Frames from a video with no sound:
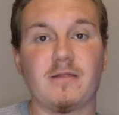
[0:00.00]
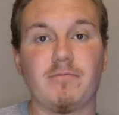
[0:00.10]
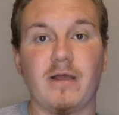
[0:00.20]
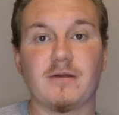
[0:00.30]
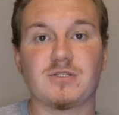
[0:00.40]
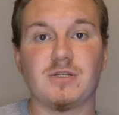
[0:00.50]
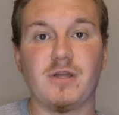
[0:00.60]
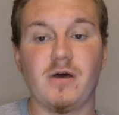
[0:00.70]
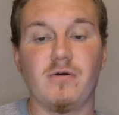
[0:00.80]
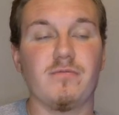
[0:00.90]
the players to
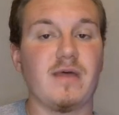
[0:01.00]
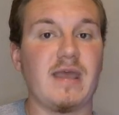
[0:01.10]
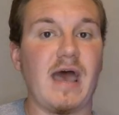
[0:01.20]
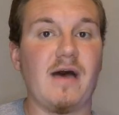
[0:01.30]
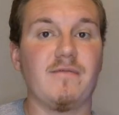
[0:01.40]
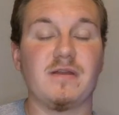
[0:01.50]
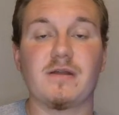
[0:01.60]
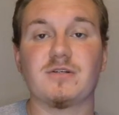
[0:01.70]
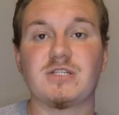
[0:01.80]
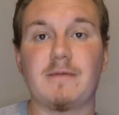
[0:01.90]
know. They have an
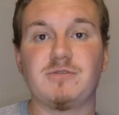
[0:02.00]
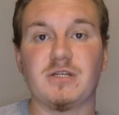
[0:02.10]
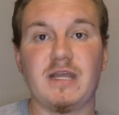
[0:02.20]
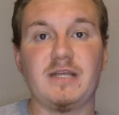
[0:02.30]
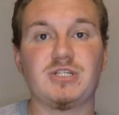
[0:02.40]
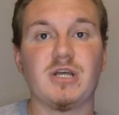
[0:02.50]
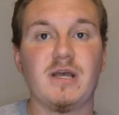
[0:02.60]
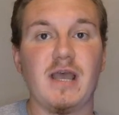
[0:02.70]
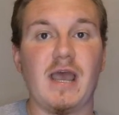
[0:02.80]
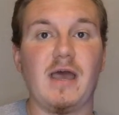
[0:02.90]
interception each,
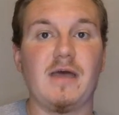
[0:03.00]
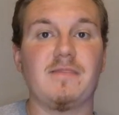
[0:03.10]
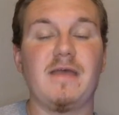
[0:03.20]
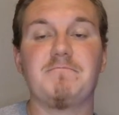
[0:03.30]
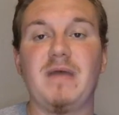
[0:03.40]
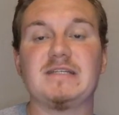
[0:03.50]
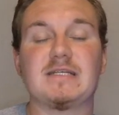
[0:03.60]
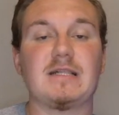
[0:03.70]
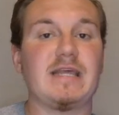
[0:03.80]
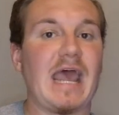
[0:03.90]
and they
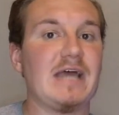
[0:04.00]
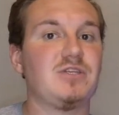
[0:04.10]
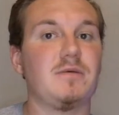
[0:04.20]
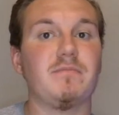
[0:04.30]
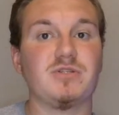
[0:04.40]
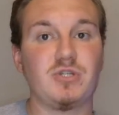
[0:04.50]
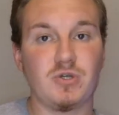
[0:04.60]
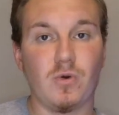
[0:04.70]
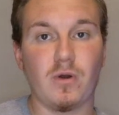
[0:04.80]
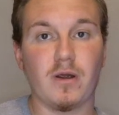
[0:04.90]
basically had to
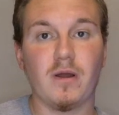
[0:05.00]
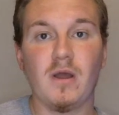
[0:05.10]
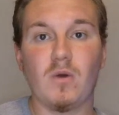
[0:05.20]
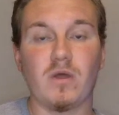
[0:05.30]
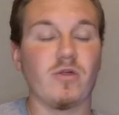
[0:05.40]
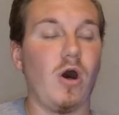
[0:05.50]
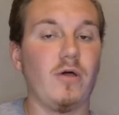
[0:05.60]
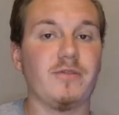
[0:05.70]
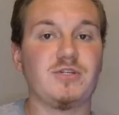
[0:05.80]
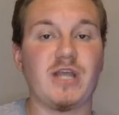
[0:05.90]
mature with
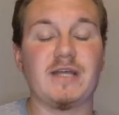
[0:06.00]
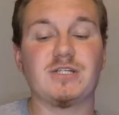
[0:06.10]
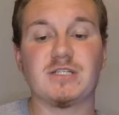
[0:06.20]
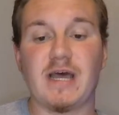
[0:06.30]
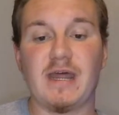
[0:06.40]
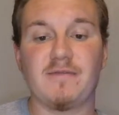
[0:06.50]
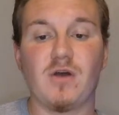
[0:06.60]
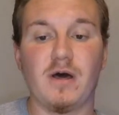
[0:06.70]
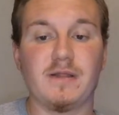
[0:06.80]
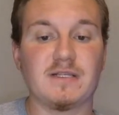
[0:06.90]
all the changes that have
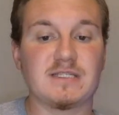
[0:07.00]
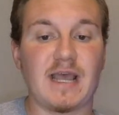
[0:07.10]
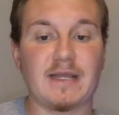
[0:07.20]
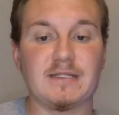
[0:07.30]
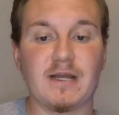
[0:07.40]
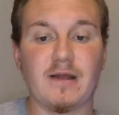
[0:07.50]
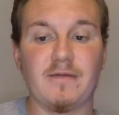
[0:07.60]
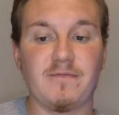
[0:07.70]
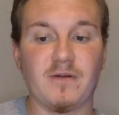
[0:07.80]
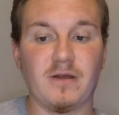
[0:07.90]
gone in the secondary
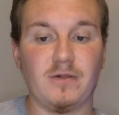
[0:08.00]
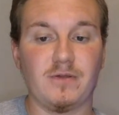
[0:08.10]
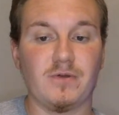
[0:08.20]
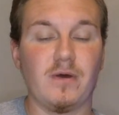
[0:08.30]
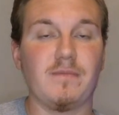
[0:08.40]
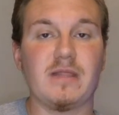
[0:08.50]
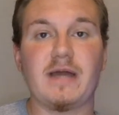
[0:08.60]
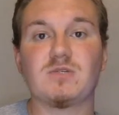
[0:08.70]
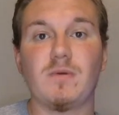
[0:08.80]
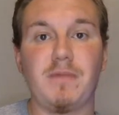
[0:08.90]
for Illinois. But that
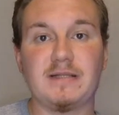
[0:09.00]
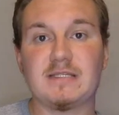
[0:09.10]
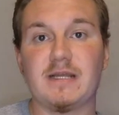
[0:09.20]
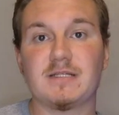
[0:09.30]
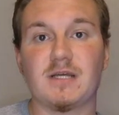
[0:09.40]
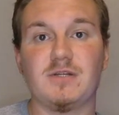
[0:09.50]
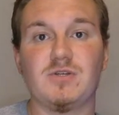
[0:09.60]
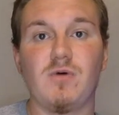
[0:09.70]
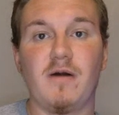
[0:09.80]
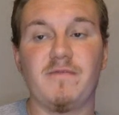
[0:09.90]
is what Penn State is going to
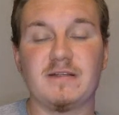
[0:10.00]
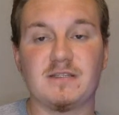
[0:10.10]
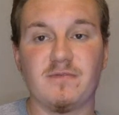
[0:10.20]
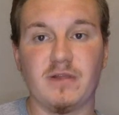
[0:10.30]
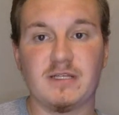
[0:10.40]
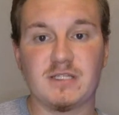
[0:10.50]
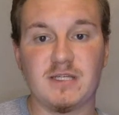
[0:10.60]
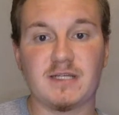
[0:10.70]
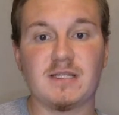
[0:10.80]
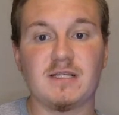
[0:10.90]
do offensively.
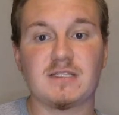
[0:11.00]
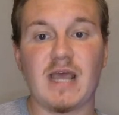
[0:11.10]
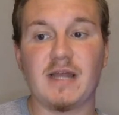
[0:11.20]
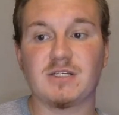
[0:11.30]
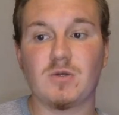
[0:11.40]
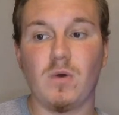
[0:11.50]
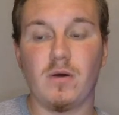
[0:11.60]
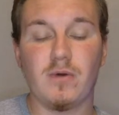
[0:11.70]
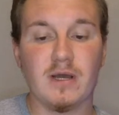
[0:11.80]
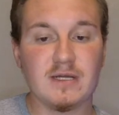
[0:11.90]
Stick to the status
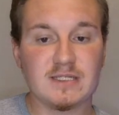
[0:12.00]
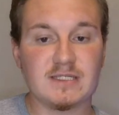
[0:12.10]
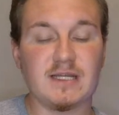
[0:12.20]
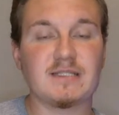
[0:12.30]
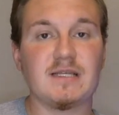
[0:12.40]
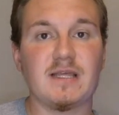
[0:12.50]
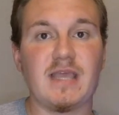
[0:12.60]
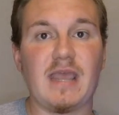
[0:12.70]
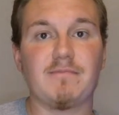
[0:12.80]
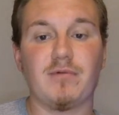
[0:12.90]
quo, stick to the
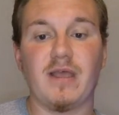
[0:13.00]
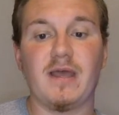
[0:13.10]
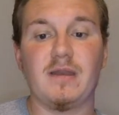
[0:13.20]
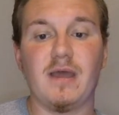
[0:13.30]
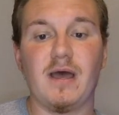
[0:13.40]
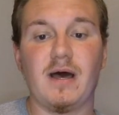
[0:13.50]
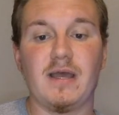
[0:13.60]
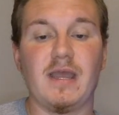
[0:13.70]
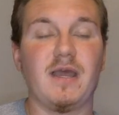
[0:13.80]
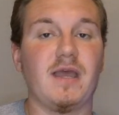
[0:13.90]
game plan,
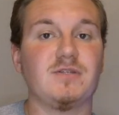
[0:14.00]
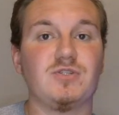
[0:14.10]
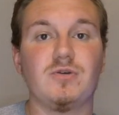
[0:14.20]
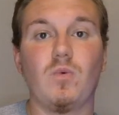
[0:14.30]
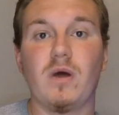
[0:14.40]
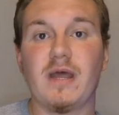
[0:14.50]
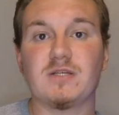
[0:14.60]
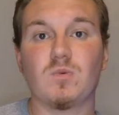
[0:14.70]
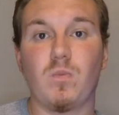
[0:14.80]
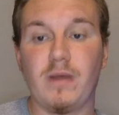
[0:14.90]
and do what
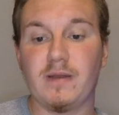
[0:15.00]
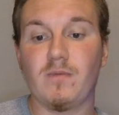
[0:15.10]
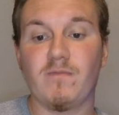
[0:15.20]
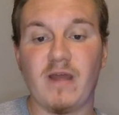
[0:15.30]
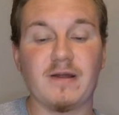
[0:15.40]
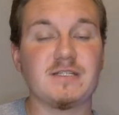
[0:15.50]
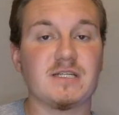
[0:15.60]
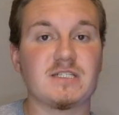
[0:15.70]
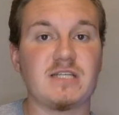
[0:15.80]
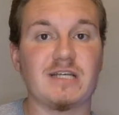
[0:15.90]
has been very
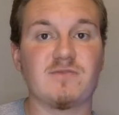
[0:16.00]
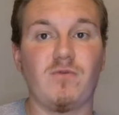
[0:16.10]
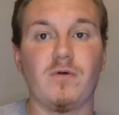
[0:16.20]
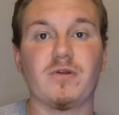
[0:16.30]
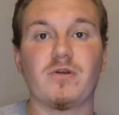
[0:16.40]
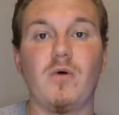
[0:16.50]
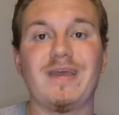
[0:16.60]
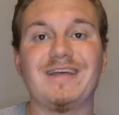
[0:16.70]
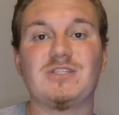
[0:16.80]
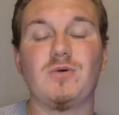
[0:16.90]
successful. And they're going
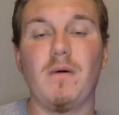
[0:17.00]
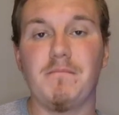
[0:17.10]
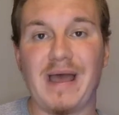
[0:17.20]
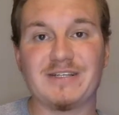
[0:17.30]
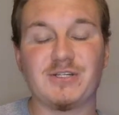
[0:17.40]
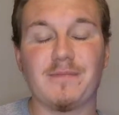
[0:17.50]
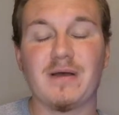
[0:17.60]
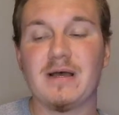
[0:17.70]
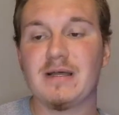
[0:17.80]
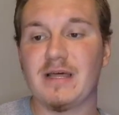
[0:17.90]
into a matchup
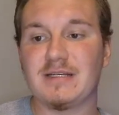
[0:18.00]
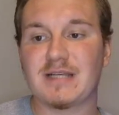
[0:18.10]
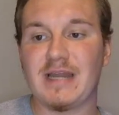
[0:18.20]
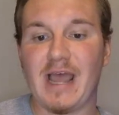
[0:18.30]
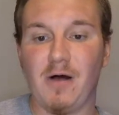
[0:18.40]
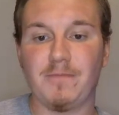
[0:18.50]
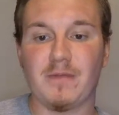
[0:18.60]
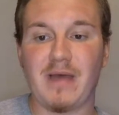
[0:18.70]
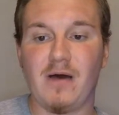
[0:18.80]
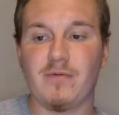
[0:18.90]
that is going to help
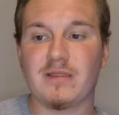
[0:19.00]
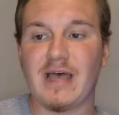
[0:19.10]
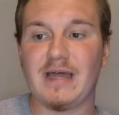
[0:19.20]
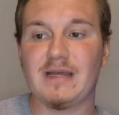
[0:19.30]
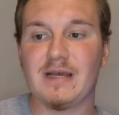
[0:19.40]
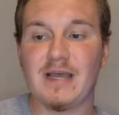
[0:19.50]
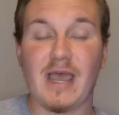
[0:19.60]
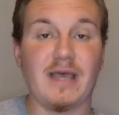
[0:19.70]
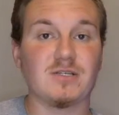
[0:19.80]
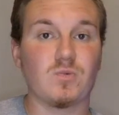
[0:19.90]
them out with that
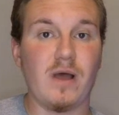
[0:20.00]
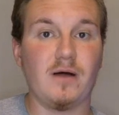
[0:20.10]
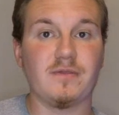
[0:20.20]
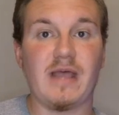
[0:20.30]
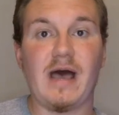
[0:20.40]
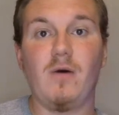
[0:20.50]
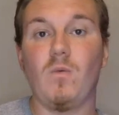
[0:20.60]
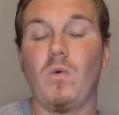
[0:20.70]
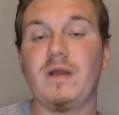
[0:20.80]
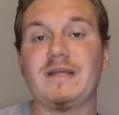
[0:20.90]
as well. Now,
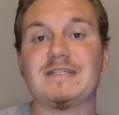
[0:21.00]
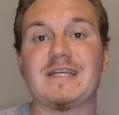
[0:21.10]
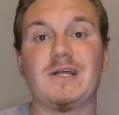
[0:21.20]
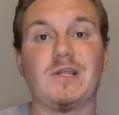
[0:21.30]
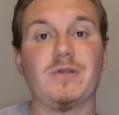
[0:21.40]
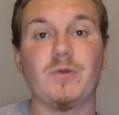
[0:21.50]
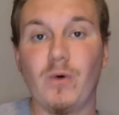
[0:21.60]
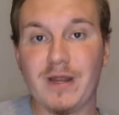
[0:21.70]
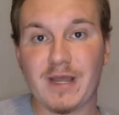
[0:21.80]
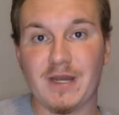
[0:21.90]
what is
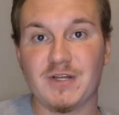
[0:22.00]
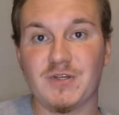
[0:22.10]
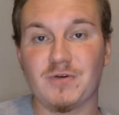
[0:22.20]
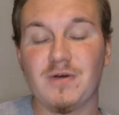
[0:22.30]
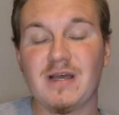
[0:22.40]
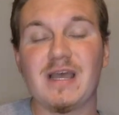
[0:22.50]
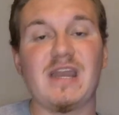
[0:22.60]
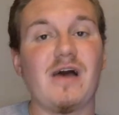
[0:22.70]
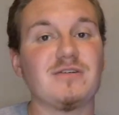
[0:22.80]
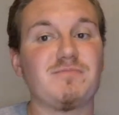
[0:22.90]
Illinois going to do, and
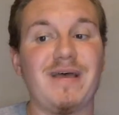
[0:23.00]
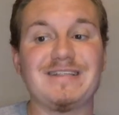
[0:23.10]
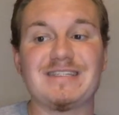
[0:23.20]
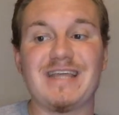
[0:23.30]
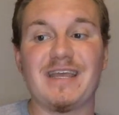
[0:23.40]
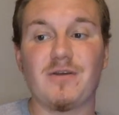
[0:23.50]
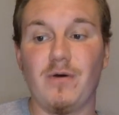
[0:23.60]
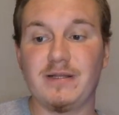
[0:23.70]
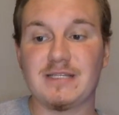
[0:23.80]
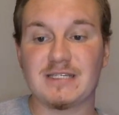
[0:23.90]
how is Penn State
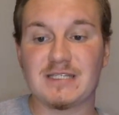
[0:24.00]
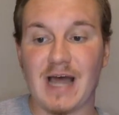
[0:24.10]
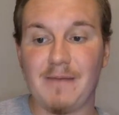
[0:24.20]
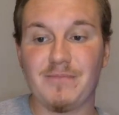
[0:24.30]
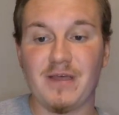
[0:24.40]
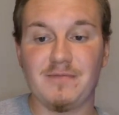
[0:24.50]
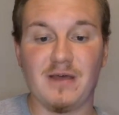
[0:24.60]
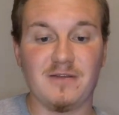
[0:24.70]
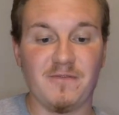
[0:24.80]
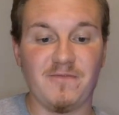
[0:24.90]
going to stop them
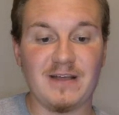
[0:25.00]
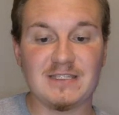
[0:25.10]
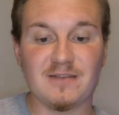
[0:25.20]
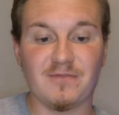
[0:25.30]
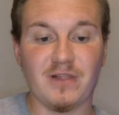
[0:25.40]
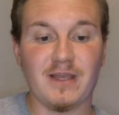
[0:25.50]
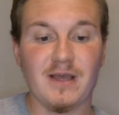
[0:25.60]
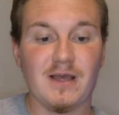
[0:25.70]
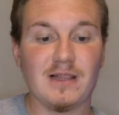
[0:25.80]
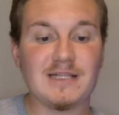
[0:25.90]
defensively?
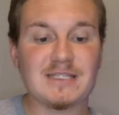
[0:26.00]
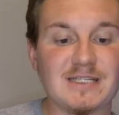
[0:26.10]
Let's